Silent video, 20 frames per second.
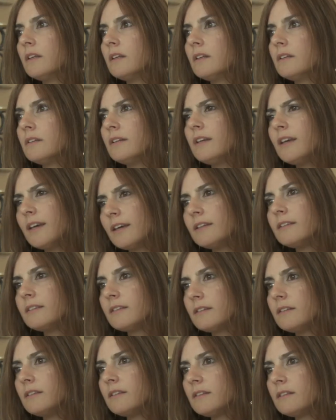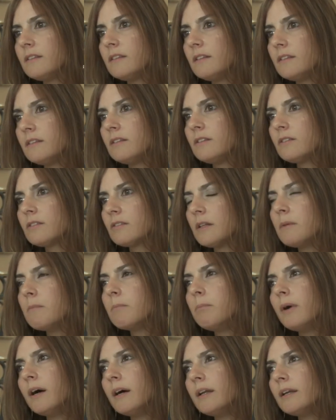so yeah, it's usually,
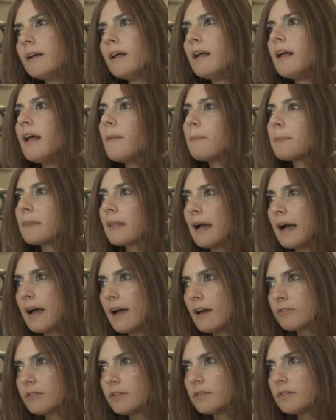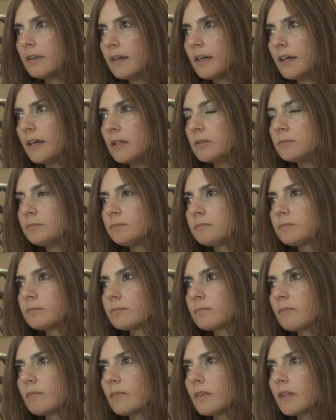but I have to say,
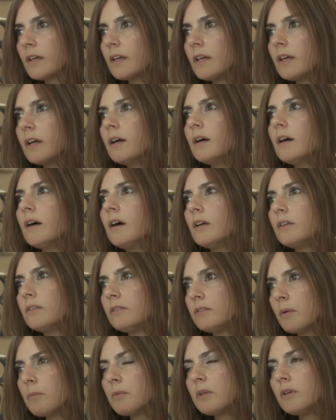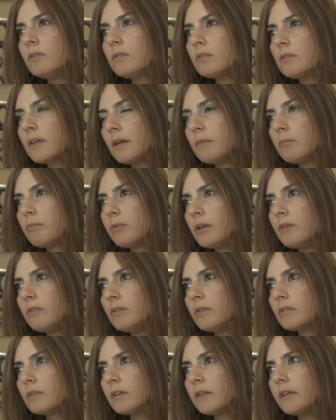something you said
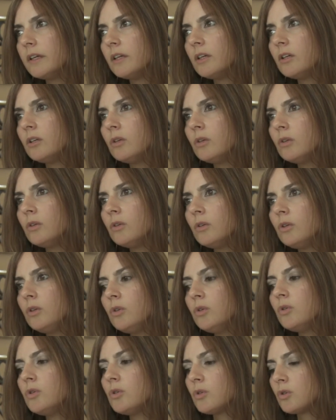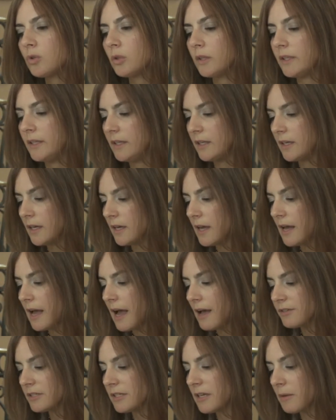previously, you usually
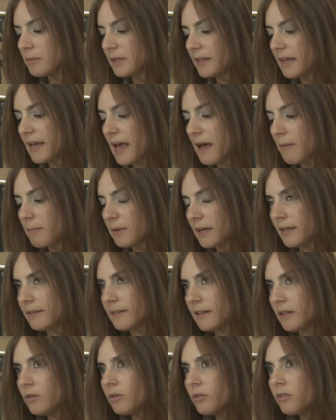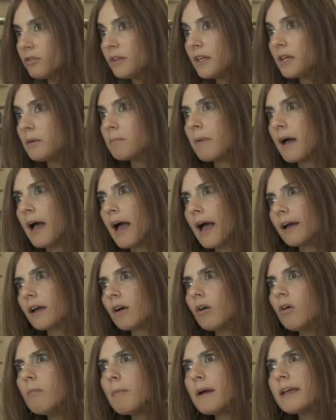have something happening and then you think back,
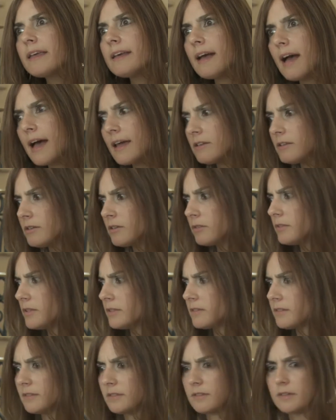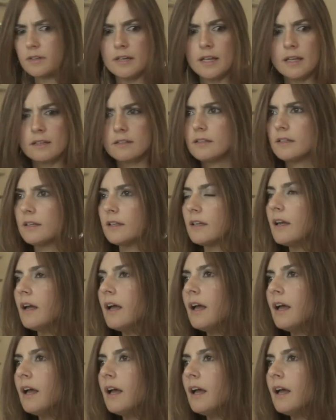oh my God, this is connecting.